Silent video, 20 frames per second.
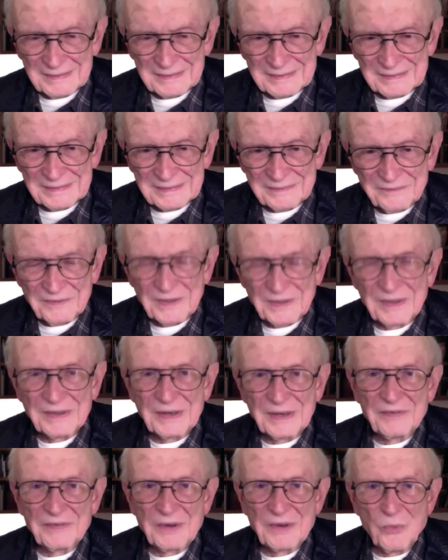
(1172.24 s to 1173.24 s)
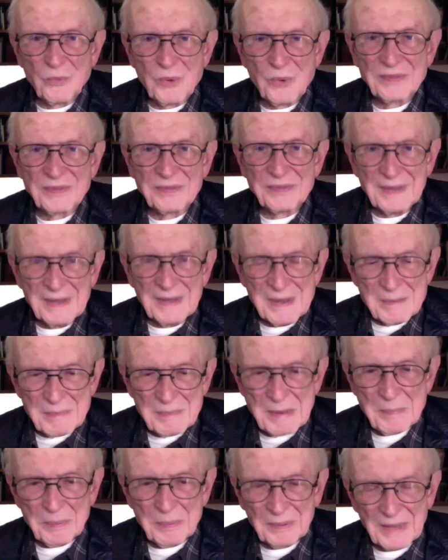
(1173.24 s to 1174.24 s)
Philadelphia with
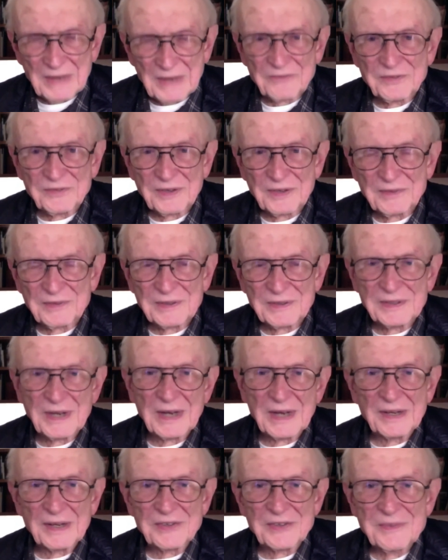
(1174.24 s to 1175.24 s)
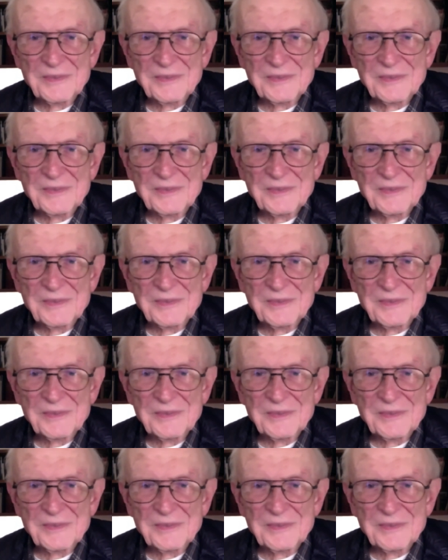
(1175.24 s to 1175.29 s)
people like Frederick Douglass.